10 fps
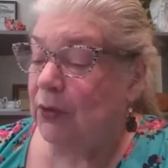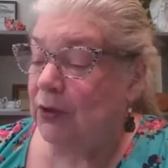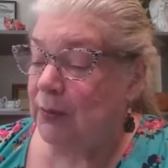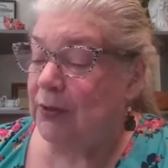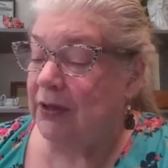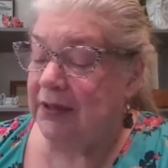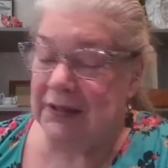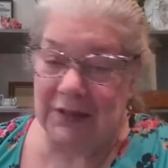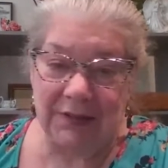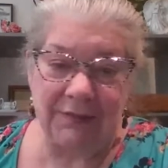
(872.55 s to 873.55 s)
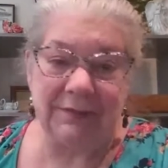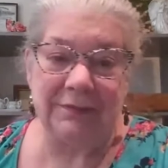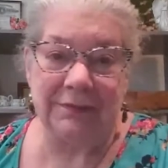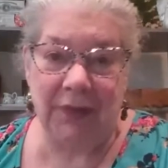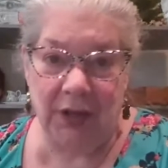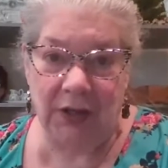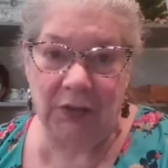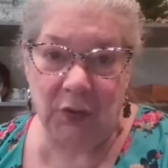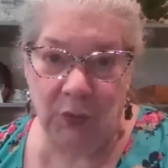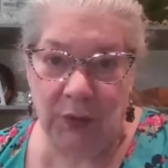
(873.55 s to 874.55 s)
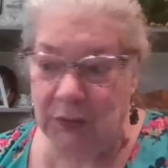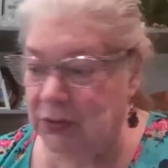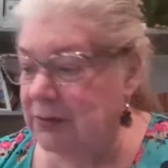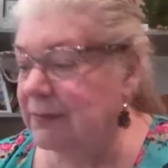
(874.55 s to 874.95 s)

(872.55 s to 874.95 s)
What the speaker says: communities, unquote.